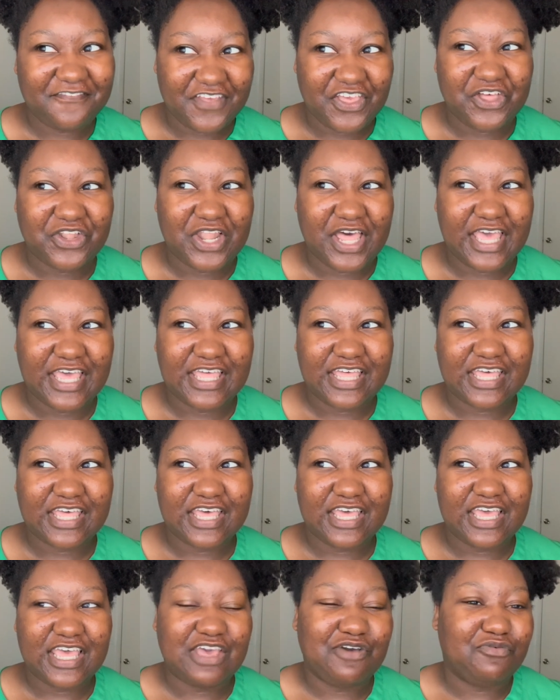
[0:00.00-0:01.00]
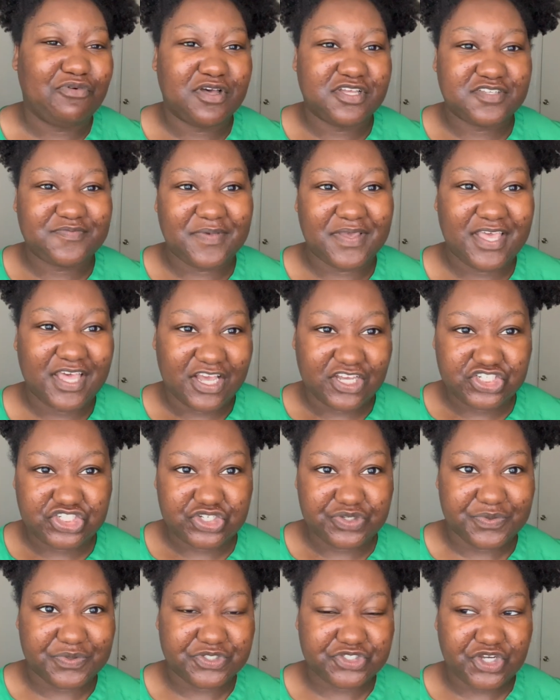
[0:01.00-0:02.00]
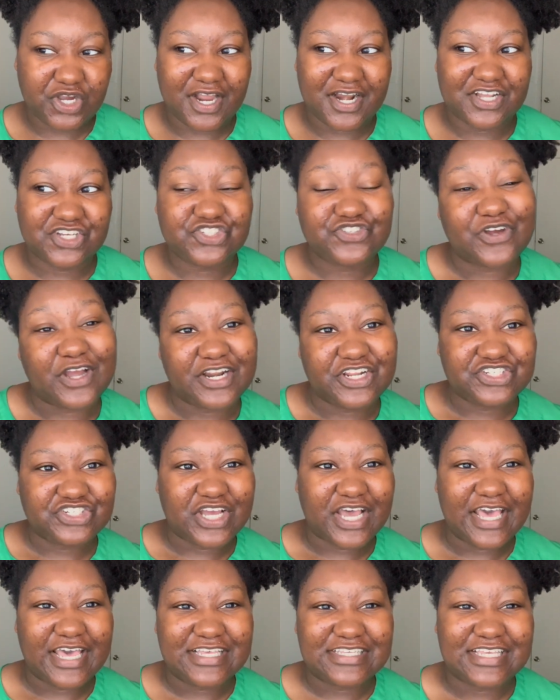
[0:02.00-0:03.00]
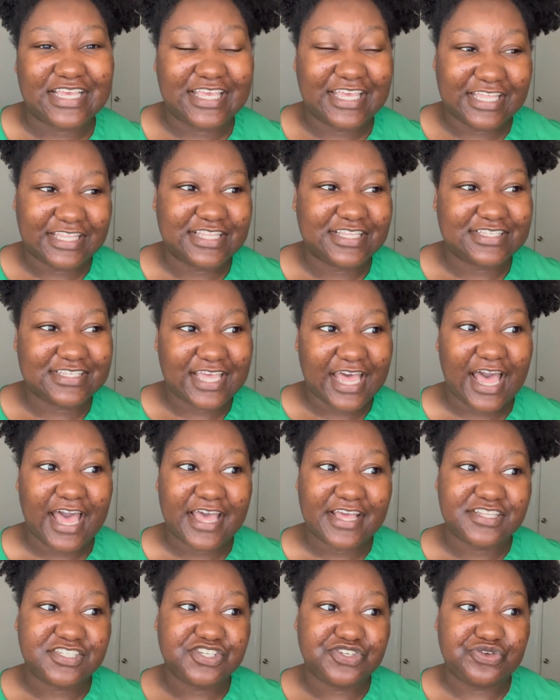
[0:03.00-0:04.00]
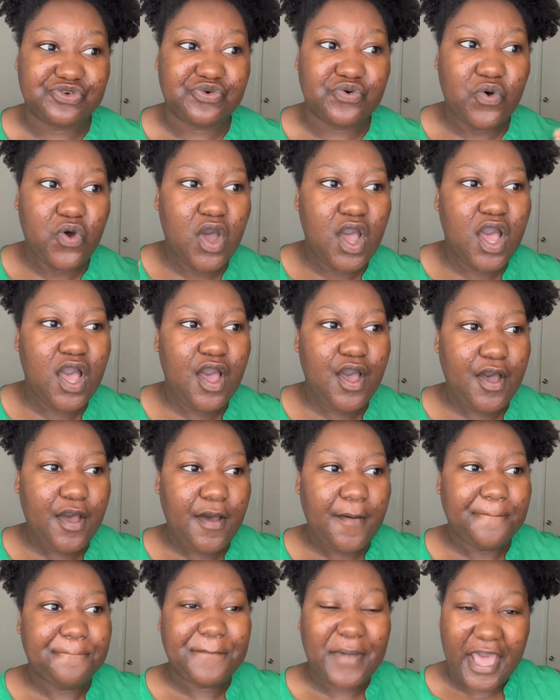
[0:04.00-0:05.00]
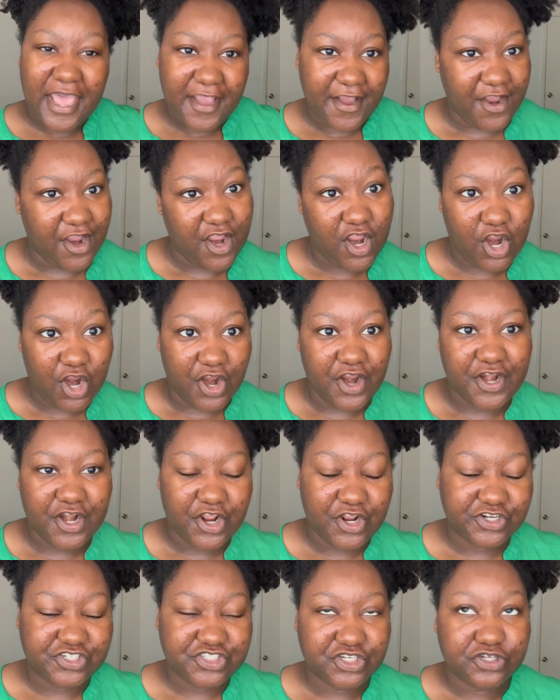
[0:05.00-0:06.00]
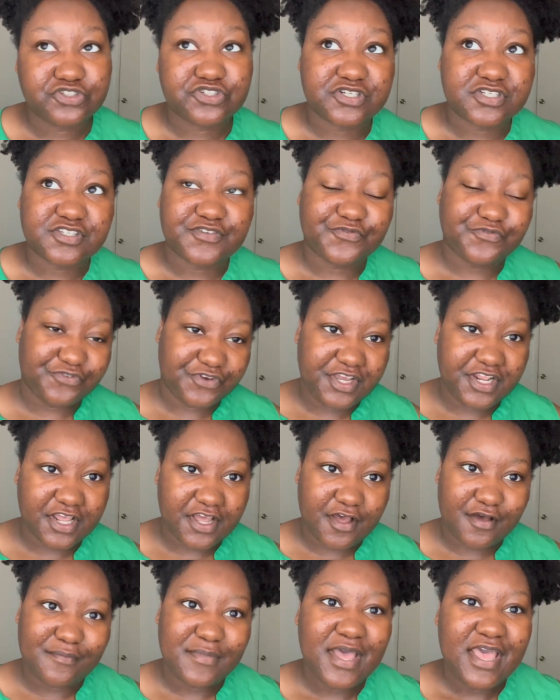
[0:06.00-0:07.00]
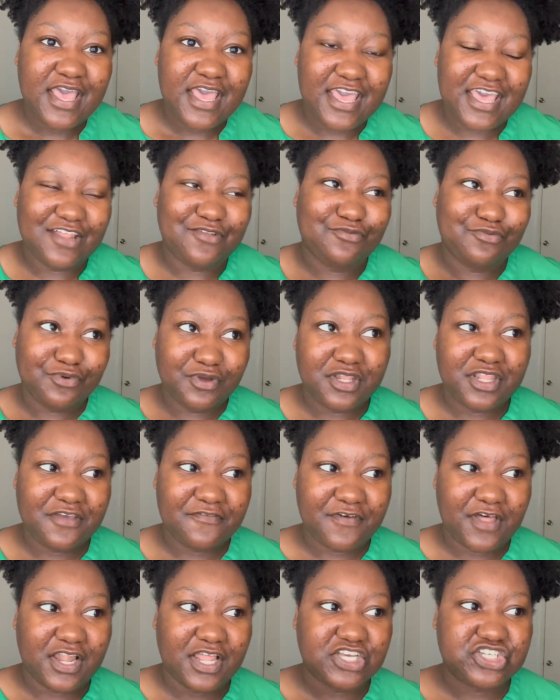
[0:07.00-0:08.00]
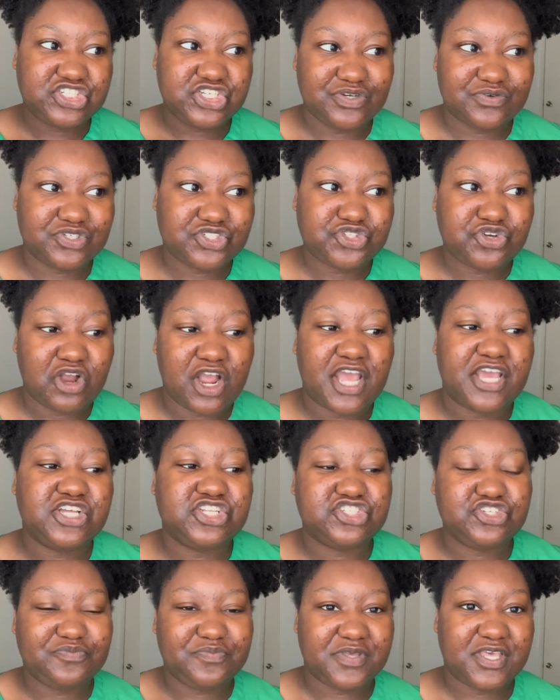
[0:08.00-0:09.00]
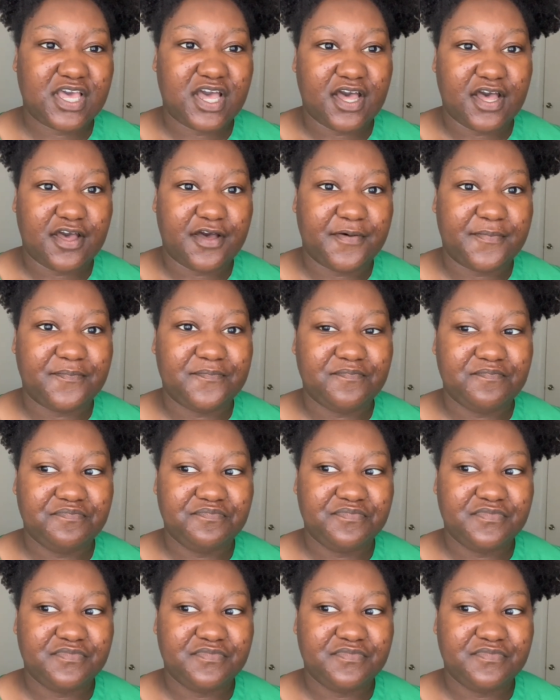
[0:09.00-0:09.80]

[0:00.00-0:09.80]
feel like it was because she was trying to strategize and get this guy to buy her and her children's freedom. It really felt like she was trying to become